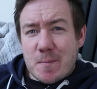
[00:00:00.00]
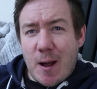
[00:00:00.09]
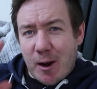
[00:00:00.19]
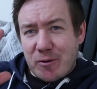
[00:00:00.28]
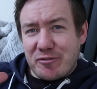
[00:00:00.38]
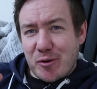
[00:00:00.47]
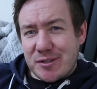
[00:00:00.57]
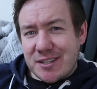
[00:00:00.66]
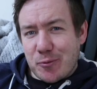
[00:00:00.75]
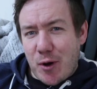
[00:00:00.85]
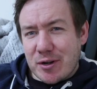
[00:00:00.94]
Hello
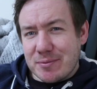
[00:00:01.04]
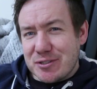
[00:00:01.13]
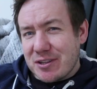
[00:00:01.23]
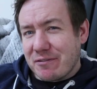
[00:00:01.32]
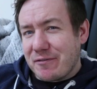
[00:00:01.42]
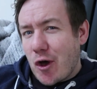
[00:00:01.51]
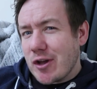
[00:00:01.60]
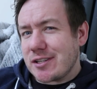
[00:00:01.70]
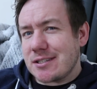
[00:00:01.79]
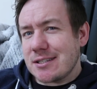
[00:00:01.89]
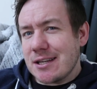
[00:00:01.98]
folks, welcome to the
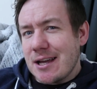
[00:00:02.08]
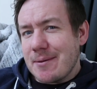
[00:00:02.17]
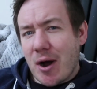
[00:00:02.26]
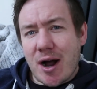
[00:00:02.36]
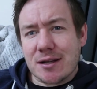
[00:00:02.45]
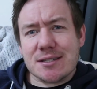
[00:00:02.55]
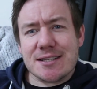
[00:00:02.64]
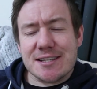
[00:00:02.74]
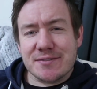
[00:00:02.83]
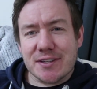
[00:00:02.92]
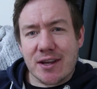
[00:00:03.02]
first behind the
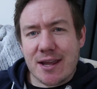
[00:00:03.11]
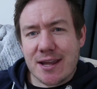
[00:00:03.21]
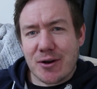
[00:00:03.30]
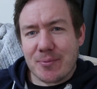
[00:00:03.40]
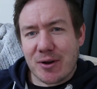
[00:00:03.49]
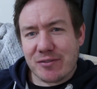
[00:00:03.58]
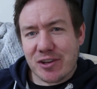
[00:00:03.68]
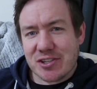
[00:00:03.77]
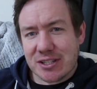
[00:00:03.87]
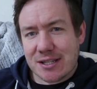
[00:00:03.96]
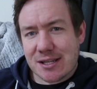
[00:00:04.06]
scenes video here on my
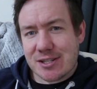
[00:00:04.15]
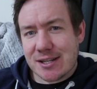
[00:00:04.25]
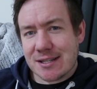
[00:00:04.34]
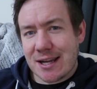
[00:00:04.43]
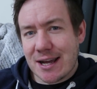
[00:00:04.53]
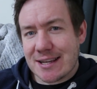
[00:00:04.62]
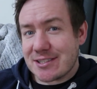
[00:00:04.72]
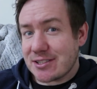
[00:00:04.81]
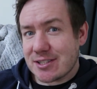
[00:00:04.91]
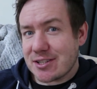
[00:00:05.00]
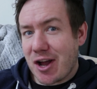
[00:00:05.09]
Virgin Kitchen.
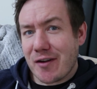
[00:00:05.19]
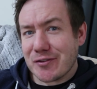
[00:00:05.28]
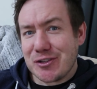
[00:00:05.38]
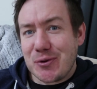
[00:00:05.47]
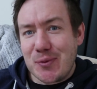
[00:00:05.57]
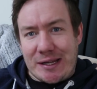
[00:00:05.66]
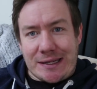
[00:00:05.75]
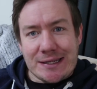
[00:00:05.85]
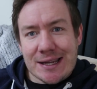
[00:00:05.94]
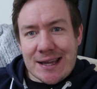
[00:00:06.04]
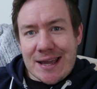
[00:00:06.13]
It's the start of a new
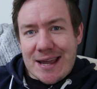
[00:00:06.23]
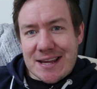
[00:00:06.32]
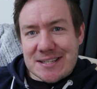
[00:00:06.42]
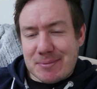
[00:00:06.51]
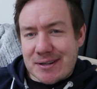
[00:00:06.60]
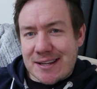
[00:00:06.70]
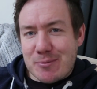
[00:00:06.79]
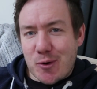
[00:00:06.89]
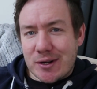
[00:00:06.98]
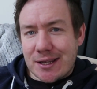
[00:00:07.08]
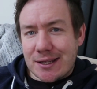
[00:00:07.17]
week. It's Monday
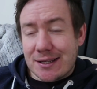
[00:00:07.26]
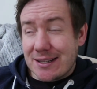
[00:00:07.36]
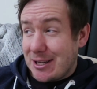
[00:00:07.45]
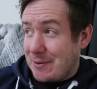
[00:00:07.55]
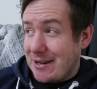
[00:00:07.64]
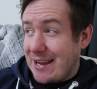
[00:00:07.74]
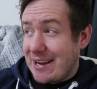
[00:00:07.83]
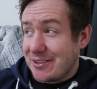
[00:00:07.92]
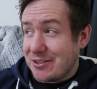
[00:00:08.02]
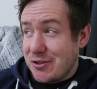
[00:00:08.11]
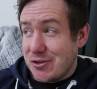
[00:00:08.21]
morning, a little bit
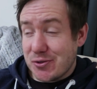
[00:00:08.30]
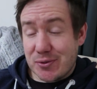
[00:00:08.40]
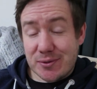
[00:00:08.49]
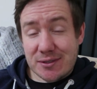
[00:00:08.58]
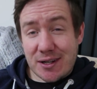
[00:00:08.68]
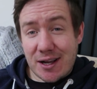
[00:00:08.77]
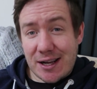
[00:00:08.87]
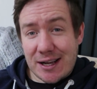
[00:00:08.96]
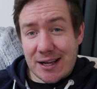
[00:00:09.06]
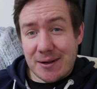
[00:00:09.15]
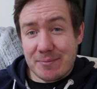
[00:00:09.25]
later than usual.
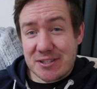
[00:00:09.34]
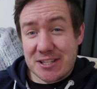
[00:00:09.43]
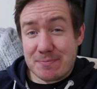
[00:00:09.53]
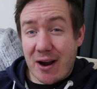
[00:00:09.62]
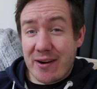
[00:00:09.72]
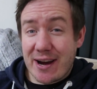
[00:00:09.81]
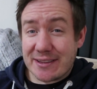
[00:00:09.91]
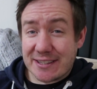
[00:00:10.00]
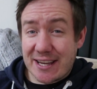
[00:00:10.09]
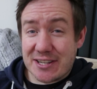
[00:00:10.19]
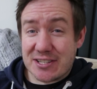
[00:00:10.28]
Mrs. Barry
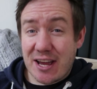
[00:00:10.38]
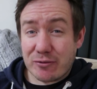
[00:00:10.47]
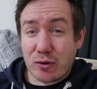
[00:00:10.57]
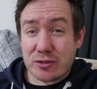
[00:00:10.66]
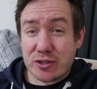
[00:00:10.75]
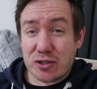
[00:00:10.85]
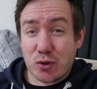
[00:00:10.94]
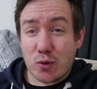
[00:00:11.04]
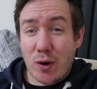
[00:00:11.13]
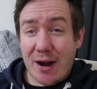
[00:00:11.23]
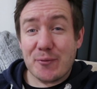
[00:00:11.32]
and the kids have gone to
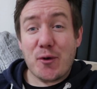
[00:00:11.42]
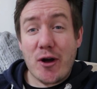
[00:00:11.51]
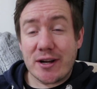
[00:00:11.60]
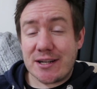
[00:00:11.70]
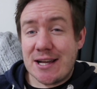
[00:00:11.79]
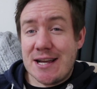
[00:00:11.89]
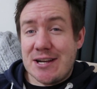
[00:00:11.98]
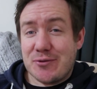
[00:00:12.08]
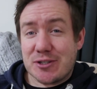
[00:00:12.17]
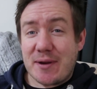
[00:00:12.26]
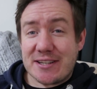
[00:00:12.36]
school and work
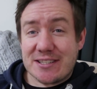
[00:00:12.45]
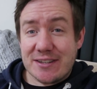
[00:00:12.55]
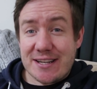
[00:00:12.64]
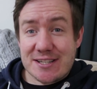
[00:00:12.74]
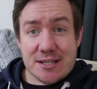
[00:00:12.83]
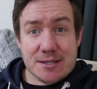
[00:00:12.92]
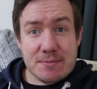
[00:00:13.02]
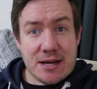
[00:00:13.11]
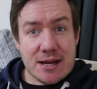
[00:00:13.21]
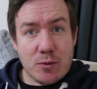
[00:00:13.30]
respectively. It's just me